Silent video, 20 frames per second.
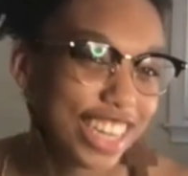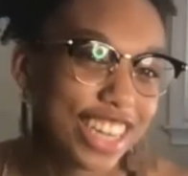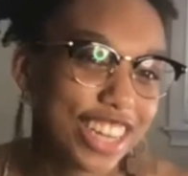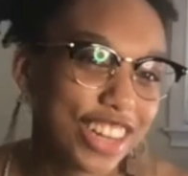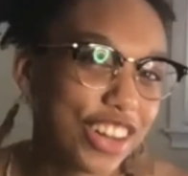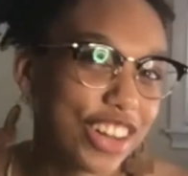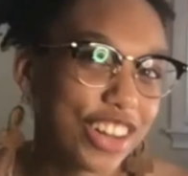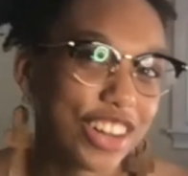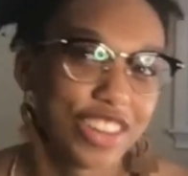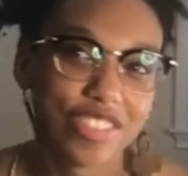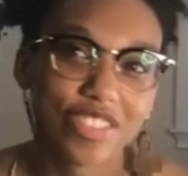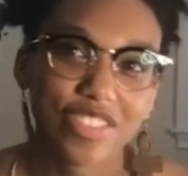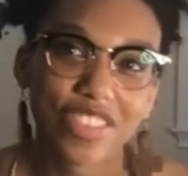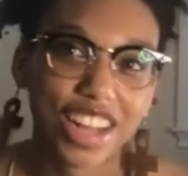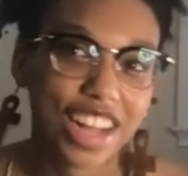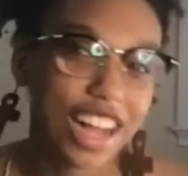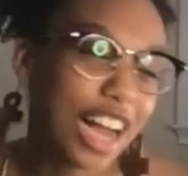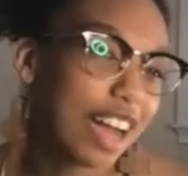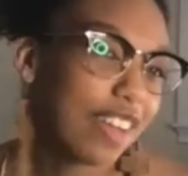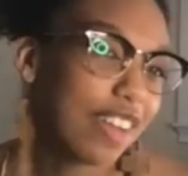
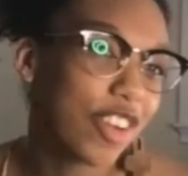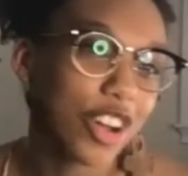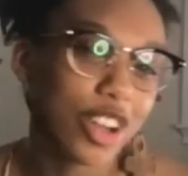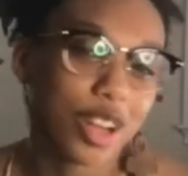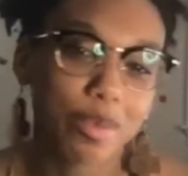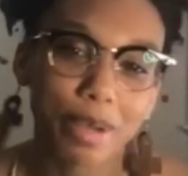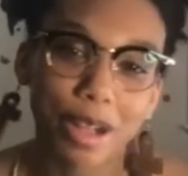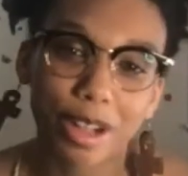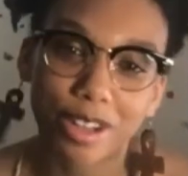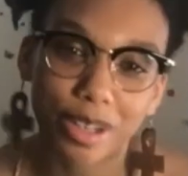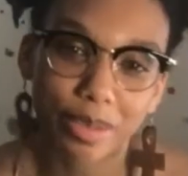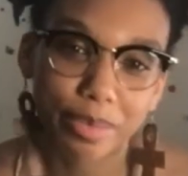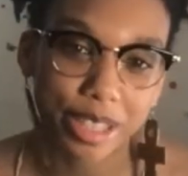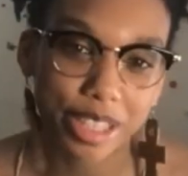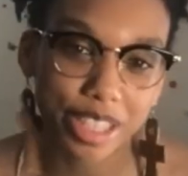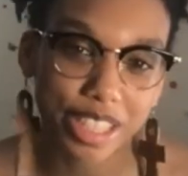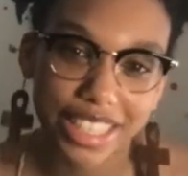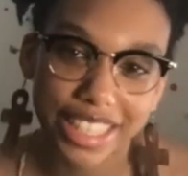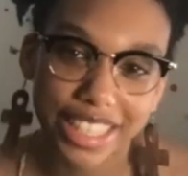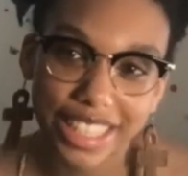I'm all about
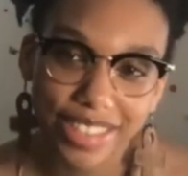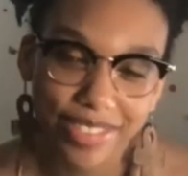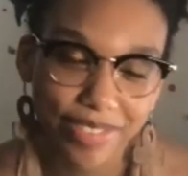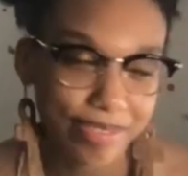community.